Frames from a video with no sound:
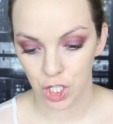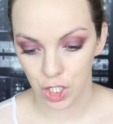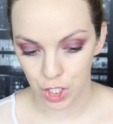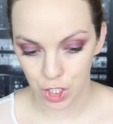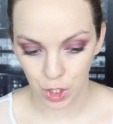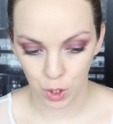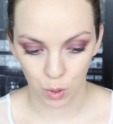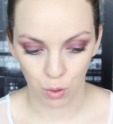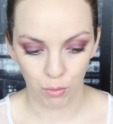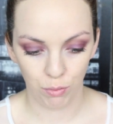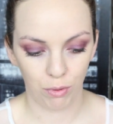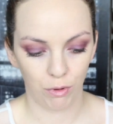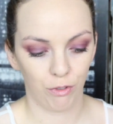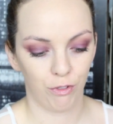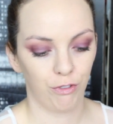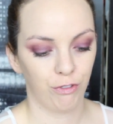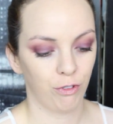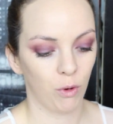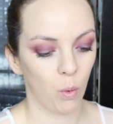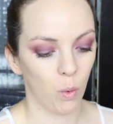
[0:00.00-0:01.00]
dupe
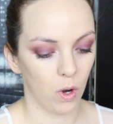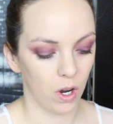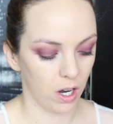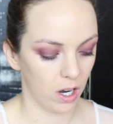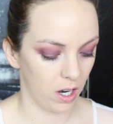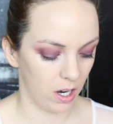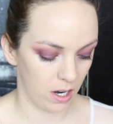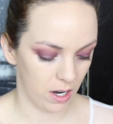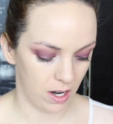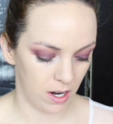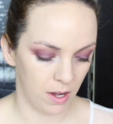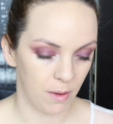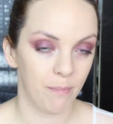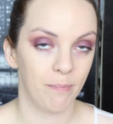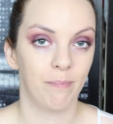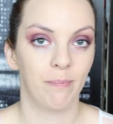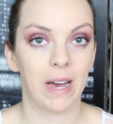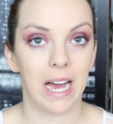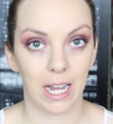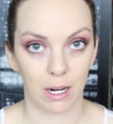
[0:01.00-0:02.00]
for
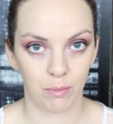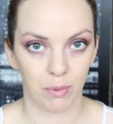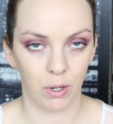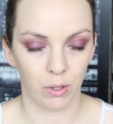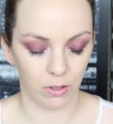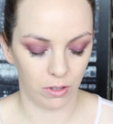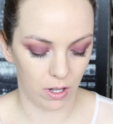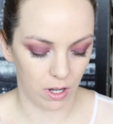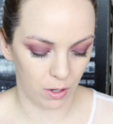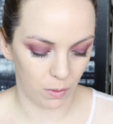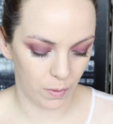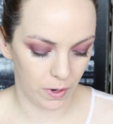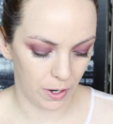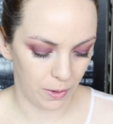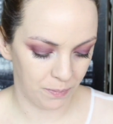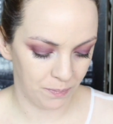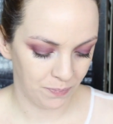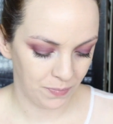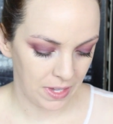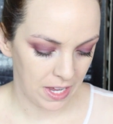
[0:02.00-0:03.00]
MAC Pro
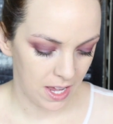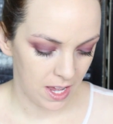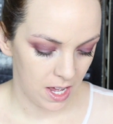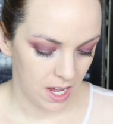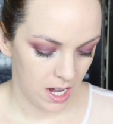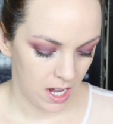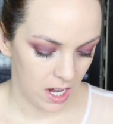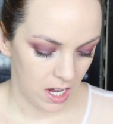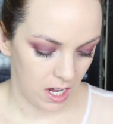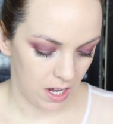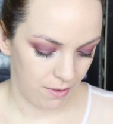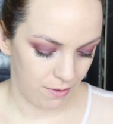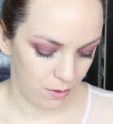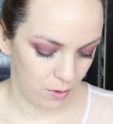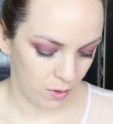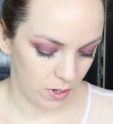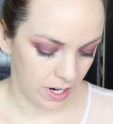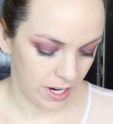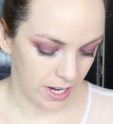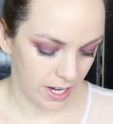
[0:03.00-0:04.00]
Longwear. If
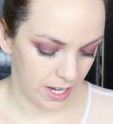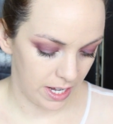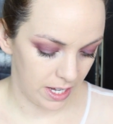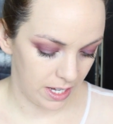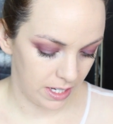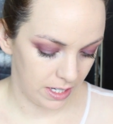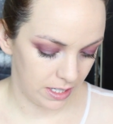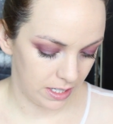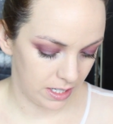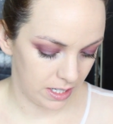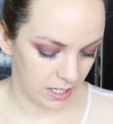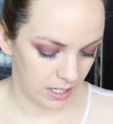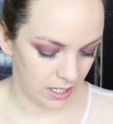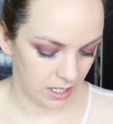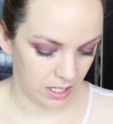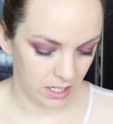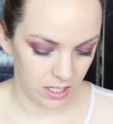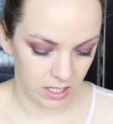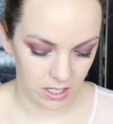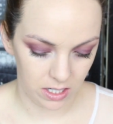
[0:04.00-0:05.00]
you guys,
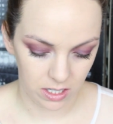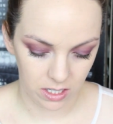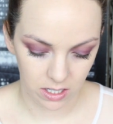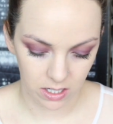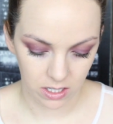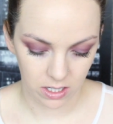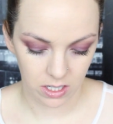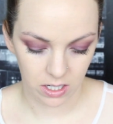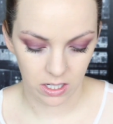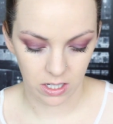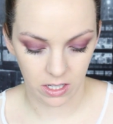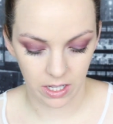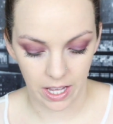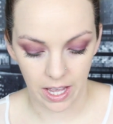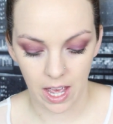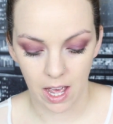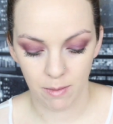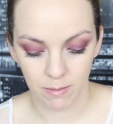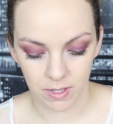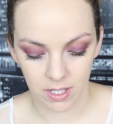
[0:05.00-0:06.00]

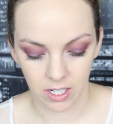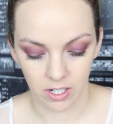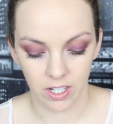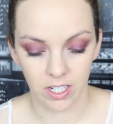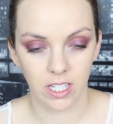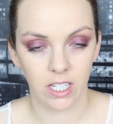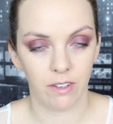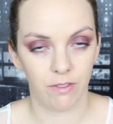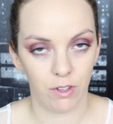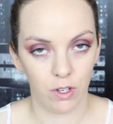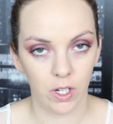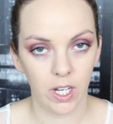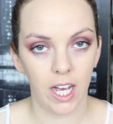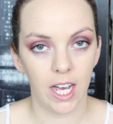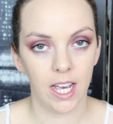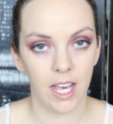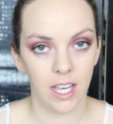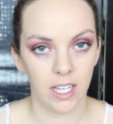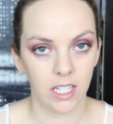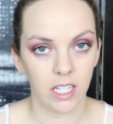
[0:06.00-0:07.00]
like, I'm serious, if you
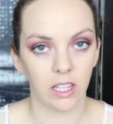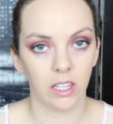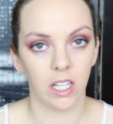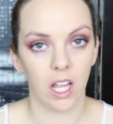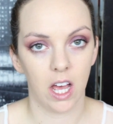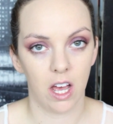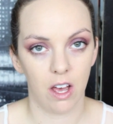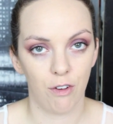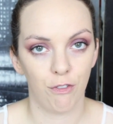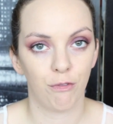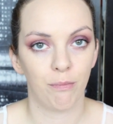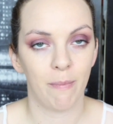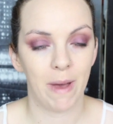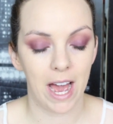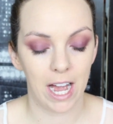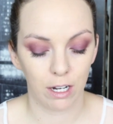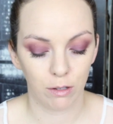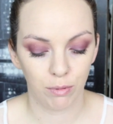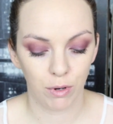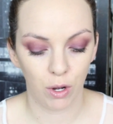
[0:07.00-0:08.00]
guys love
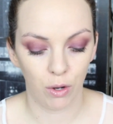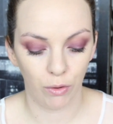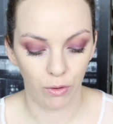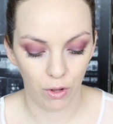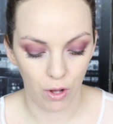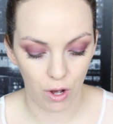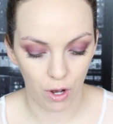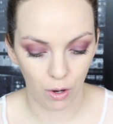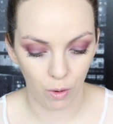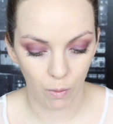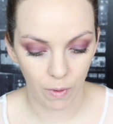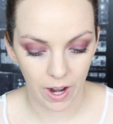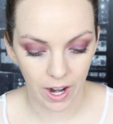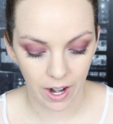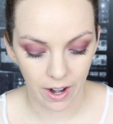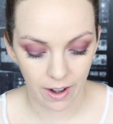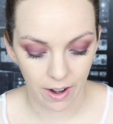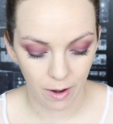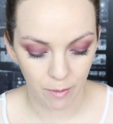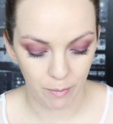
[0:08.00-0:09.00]
MAC Pro
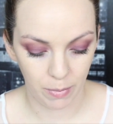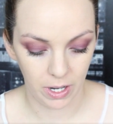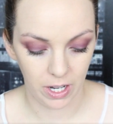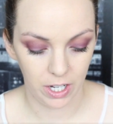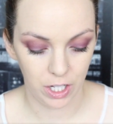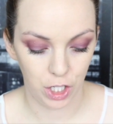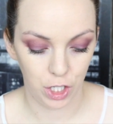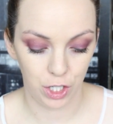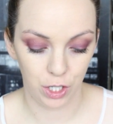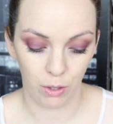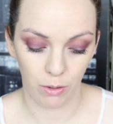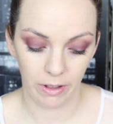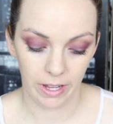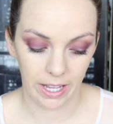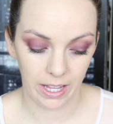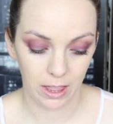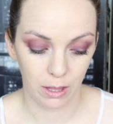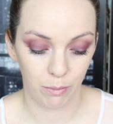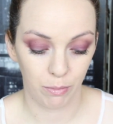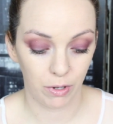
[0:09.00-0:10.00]
Longwear but you don't
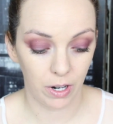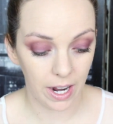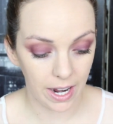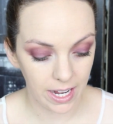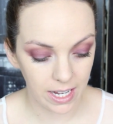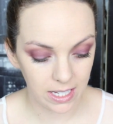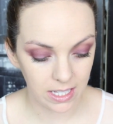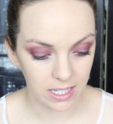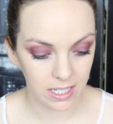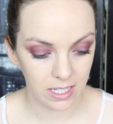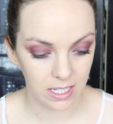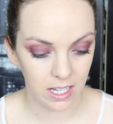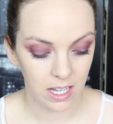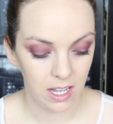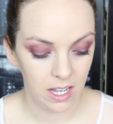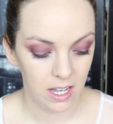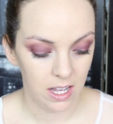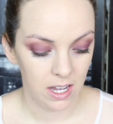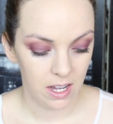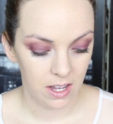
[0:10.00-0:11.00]
like the price
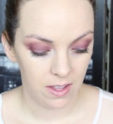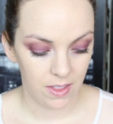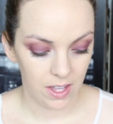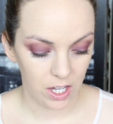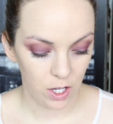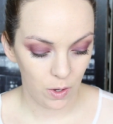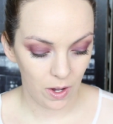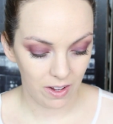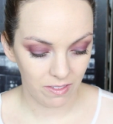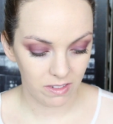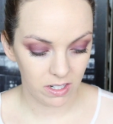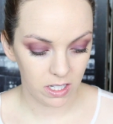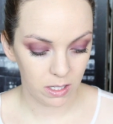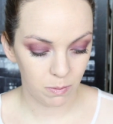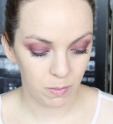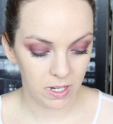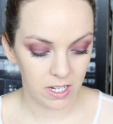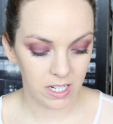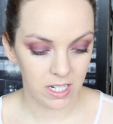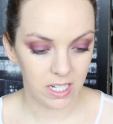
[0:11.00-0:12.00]
that you have to
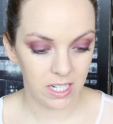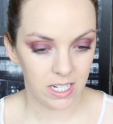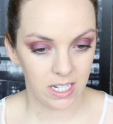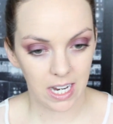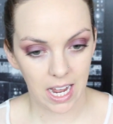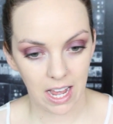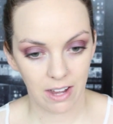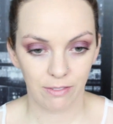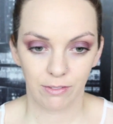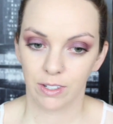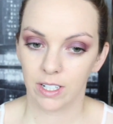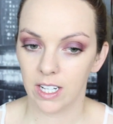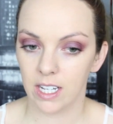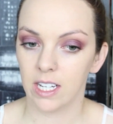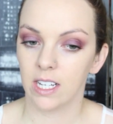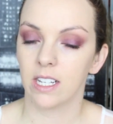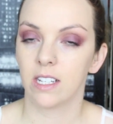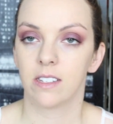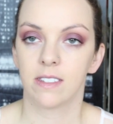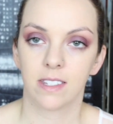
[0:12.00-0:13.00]
spend
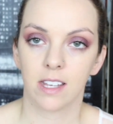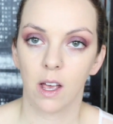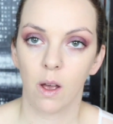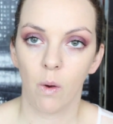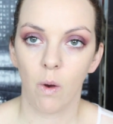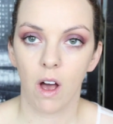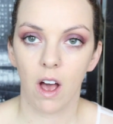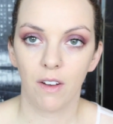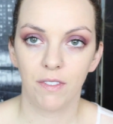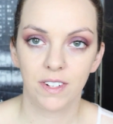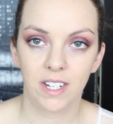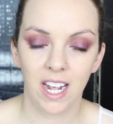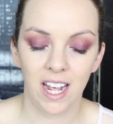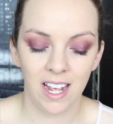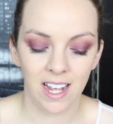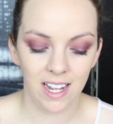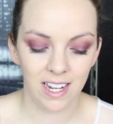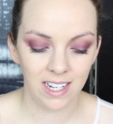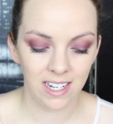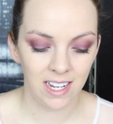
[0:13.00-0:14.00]
every so
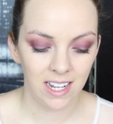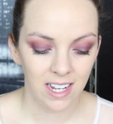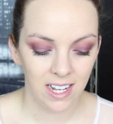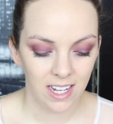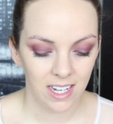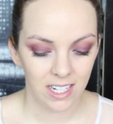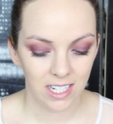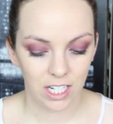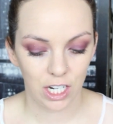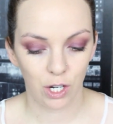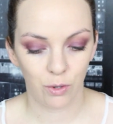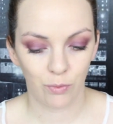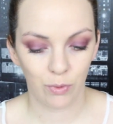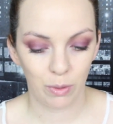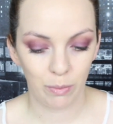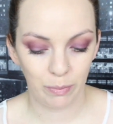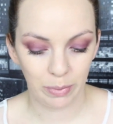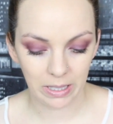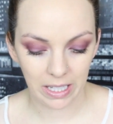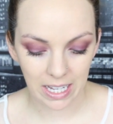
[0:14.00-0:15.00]
often to
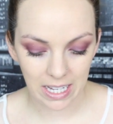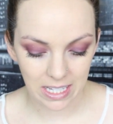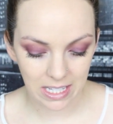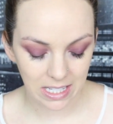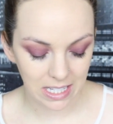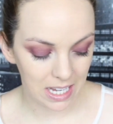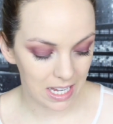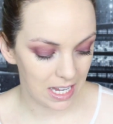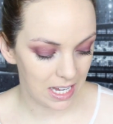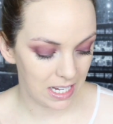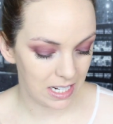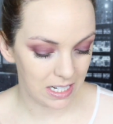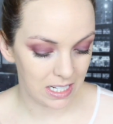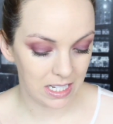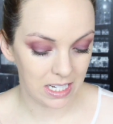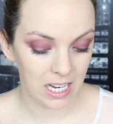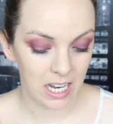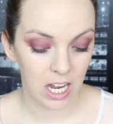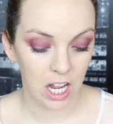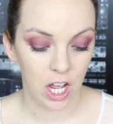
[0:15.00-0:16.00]
replace
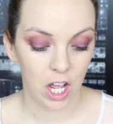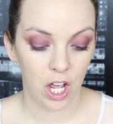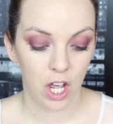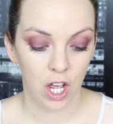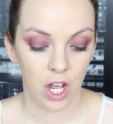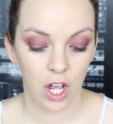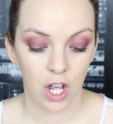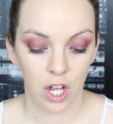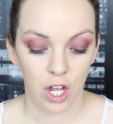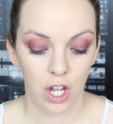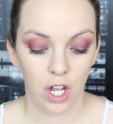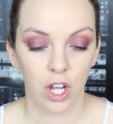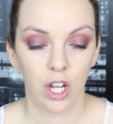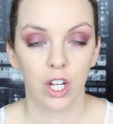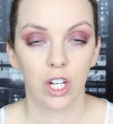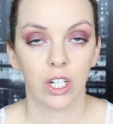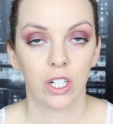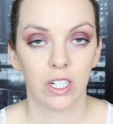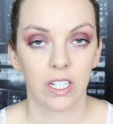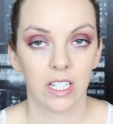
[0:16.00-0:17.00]
it,
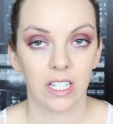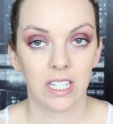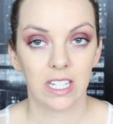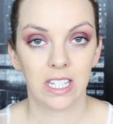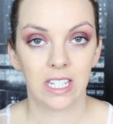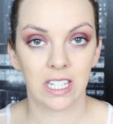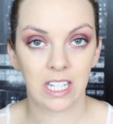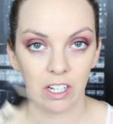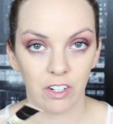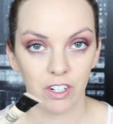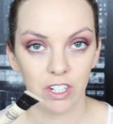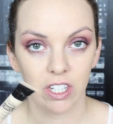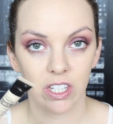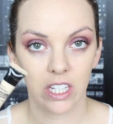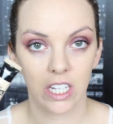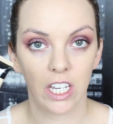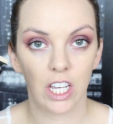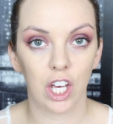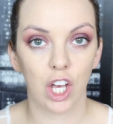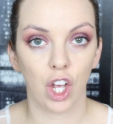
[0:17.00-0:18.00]

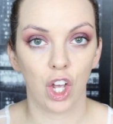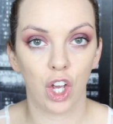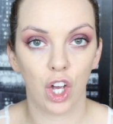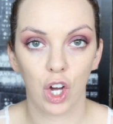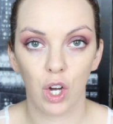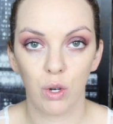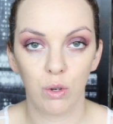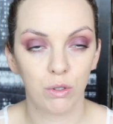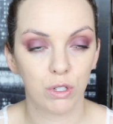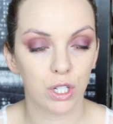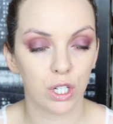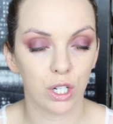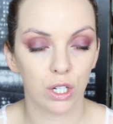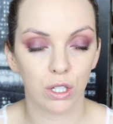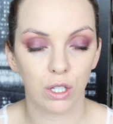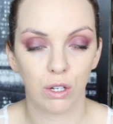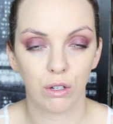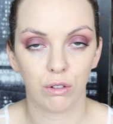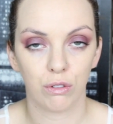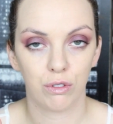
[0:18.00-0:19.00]
seriously, go to
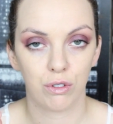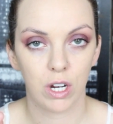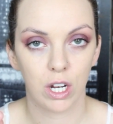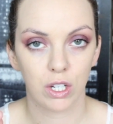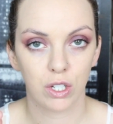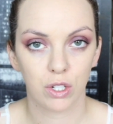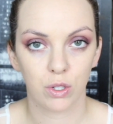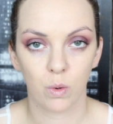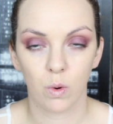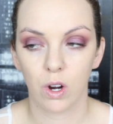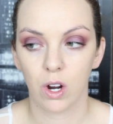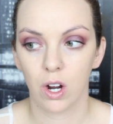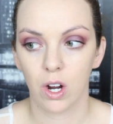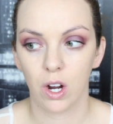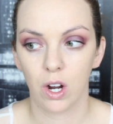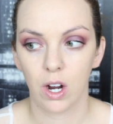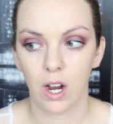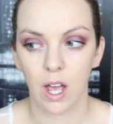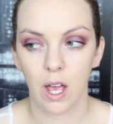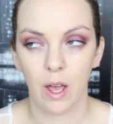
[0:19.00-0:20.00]
your local
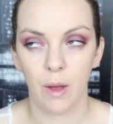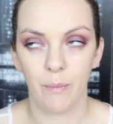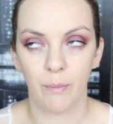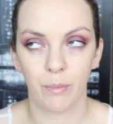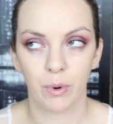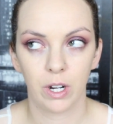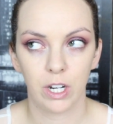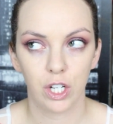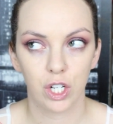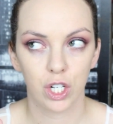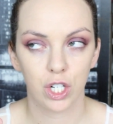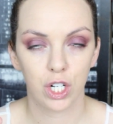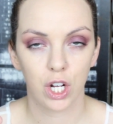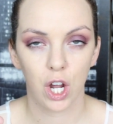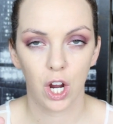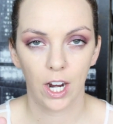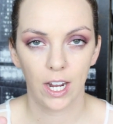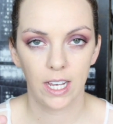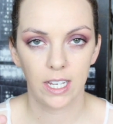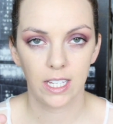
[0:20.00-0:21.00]
drugstore. I'm pretty sure
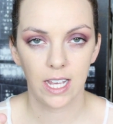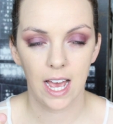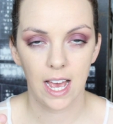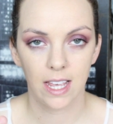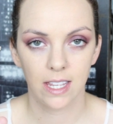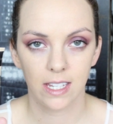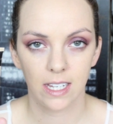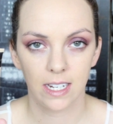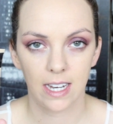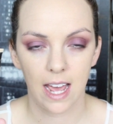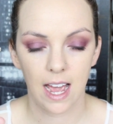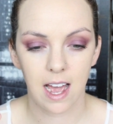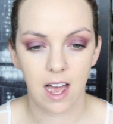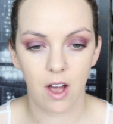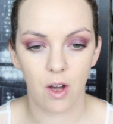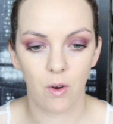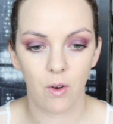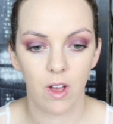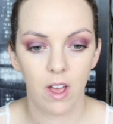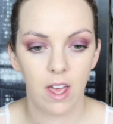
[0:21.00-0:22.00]
Target has it
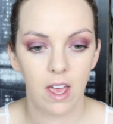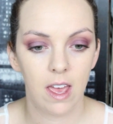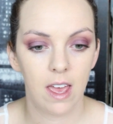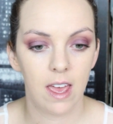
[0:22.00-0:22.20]
now.